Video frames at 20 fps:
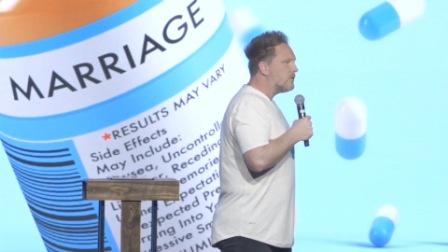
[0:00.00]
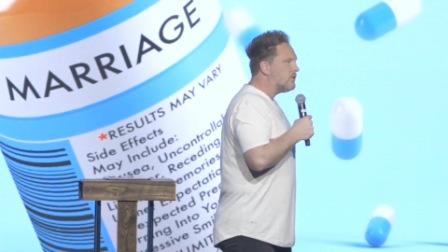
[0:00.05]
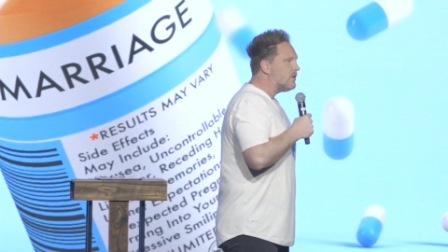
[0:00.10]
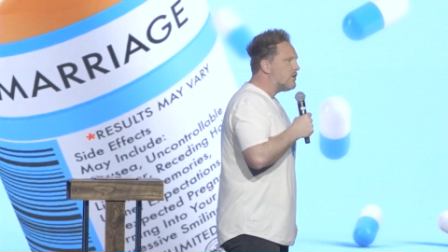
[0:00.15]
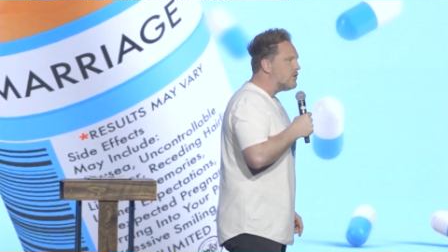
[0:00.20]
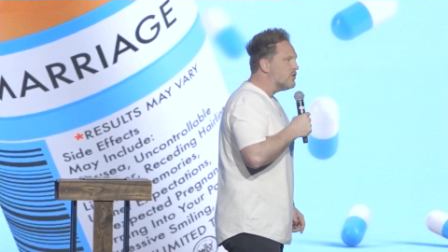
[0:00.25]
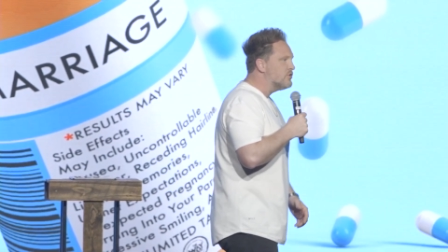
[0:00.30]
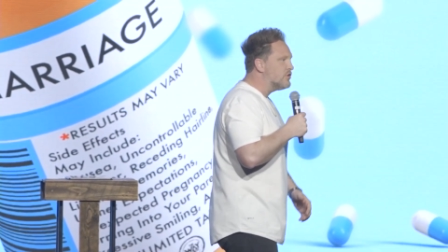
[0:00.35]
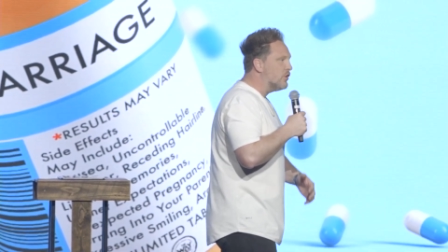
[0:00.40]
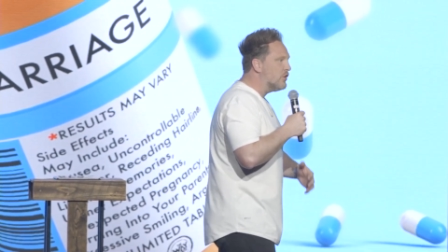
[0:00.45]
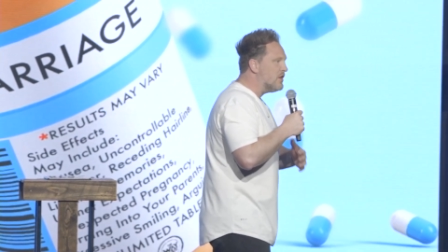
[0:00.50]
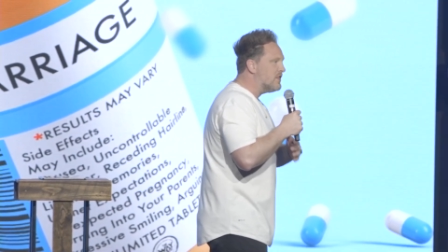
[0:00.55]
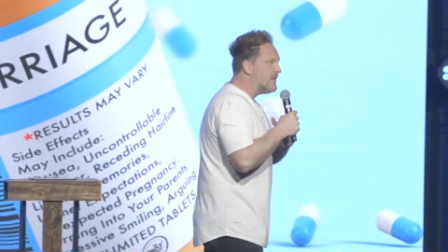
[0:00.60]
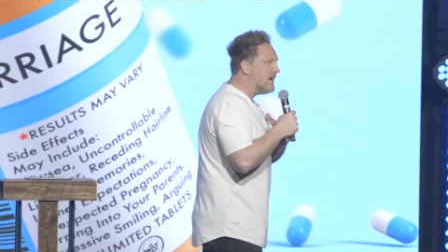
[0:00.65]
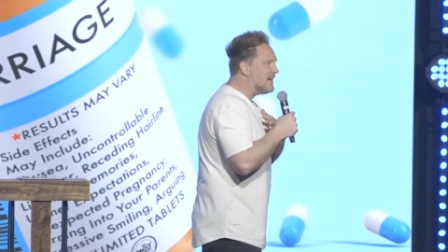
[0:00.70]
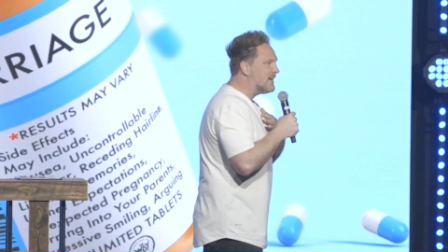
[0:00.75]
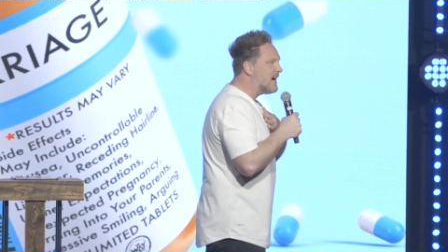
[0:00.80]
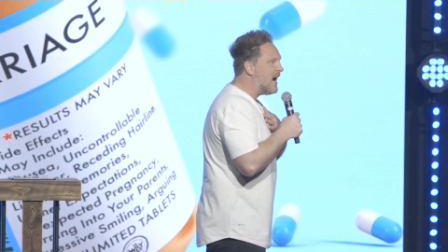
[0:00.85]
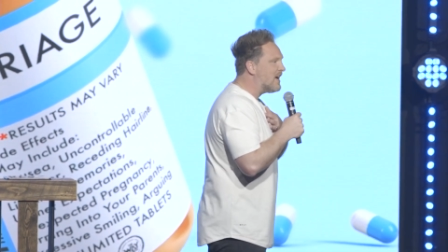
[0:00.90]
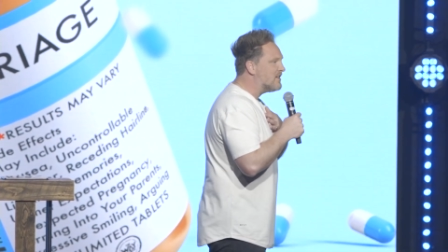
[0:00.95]
so that
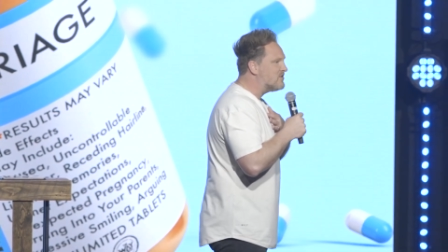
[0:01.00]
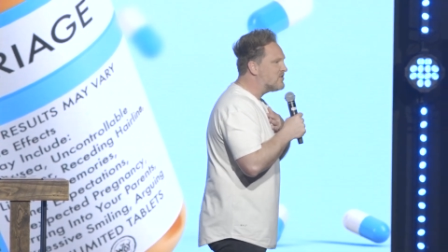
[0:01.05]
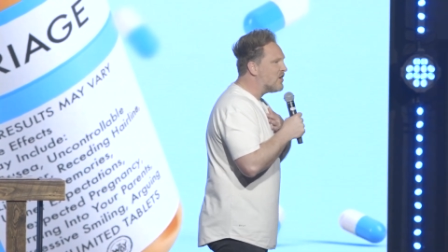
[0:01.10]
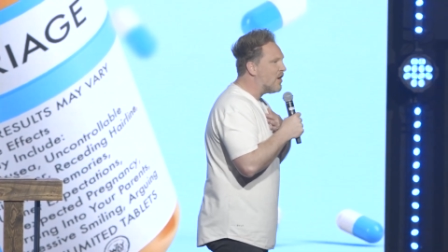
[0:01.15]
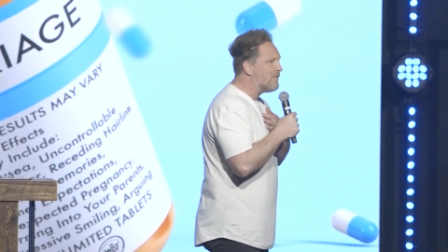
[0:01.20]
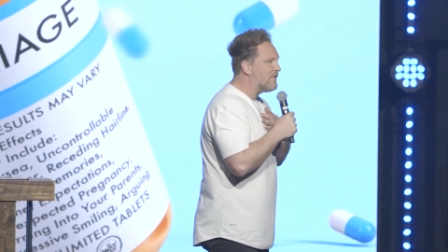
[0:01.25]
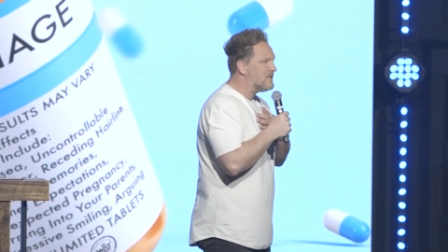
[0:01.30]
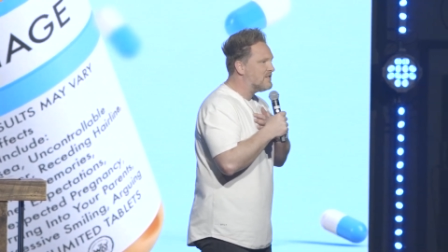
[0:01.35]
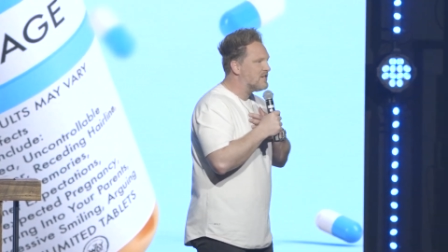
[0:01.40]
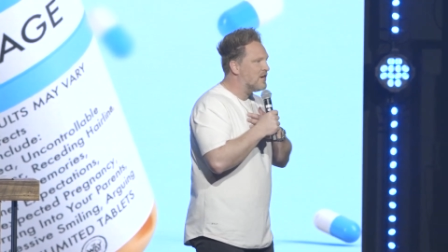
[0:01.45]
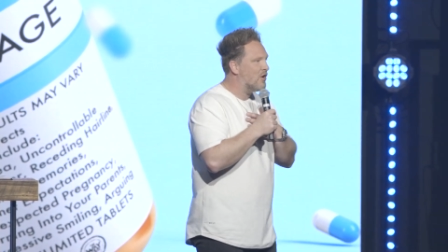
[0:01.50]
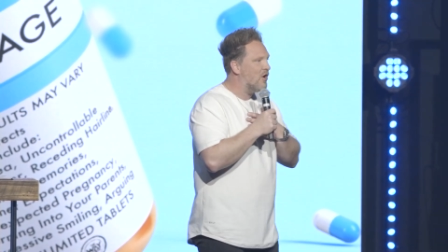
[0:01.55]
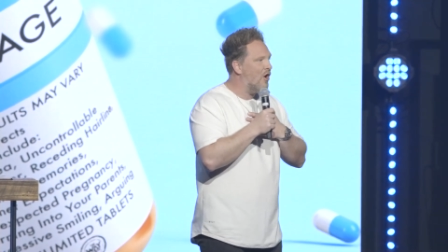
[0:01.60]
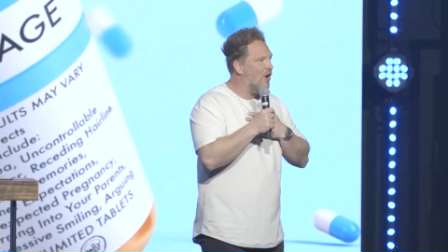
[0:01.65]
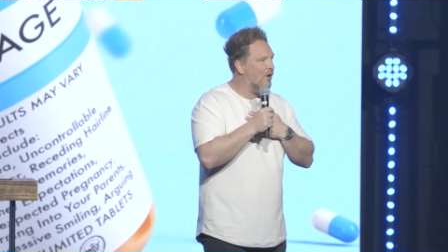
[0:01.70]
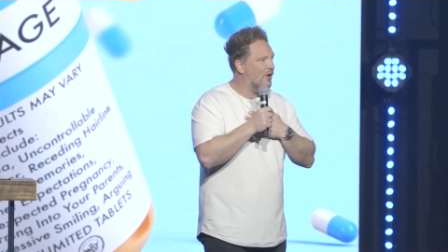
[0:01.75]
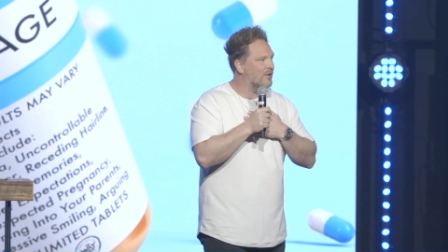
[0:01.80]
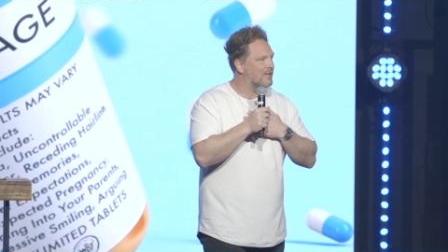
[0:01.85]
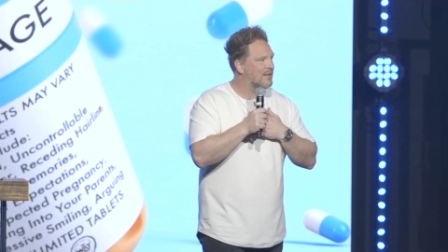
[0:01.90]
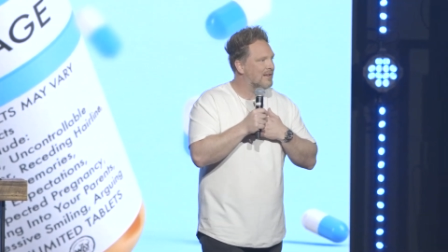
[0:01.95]
then God softens their
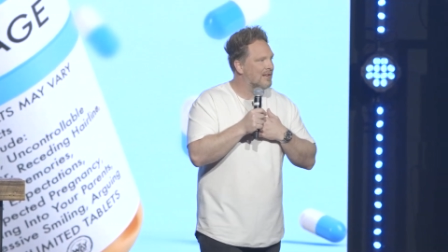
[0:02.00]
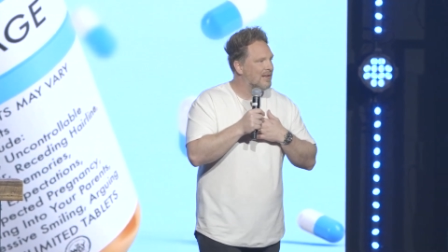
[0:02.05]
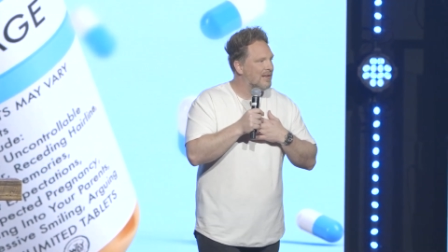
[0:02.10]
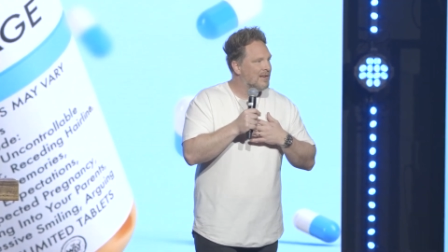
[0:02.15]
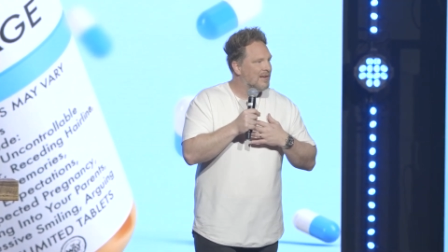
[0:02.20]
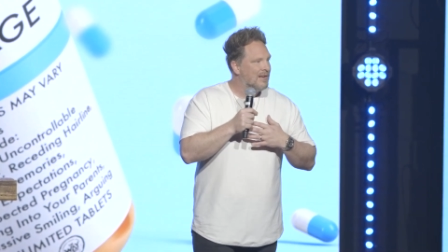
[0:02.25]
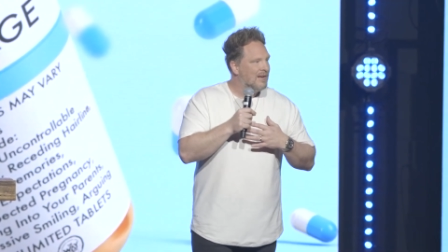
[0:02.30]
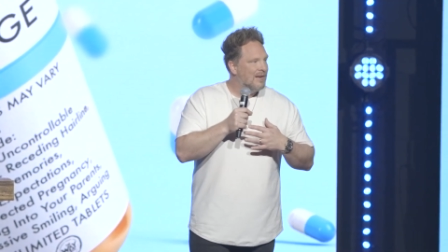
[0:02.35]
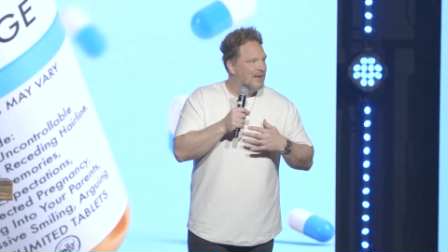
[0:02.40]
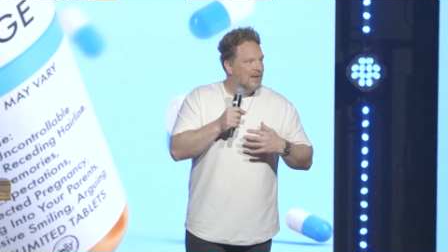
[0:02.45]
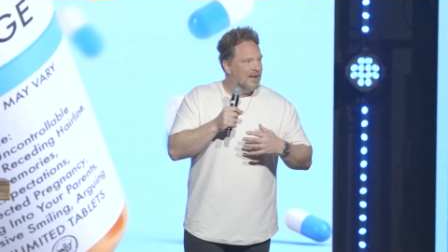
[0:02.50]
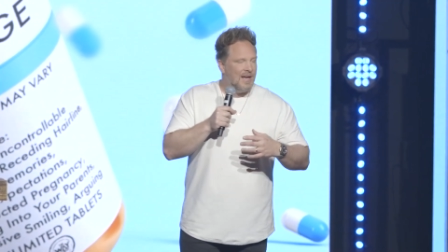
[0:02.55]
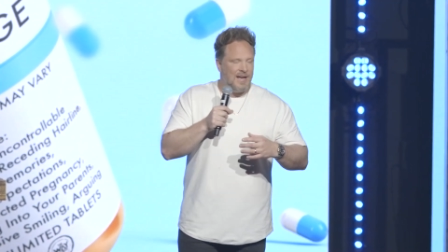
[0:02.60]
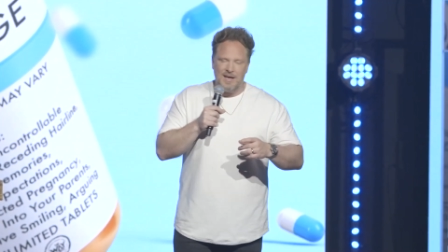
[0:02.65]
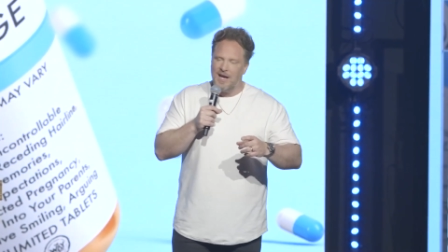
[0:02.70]
heart and